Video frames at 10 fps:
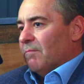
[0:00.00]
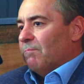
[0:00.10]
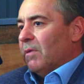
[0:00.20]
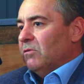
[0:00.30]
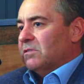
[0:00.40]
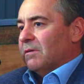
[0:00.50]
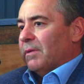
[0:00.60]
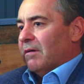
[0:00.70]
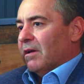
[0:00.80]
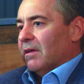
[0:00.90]
Most
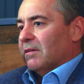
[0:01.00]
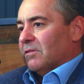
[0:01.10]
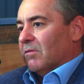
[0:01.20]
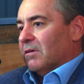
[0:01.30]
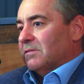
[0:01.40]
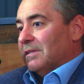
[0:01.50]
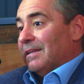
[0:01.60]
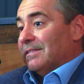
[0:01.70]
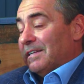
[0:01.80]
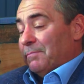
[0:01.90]
Americans are
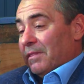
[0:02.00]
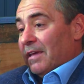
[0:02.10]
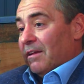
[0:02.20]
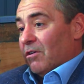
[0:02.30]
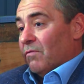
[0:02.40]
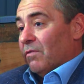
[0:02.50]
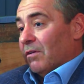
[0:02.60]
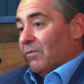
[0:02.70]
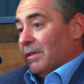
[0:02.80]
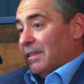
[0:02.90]
in sympathetic
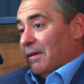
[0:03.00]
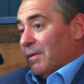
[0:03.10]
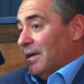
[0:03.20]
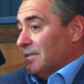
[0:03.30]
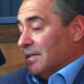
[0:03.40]
overload. What that means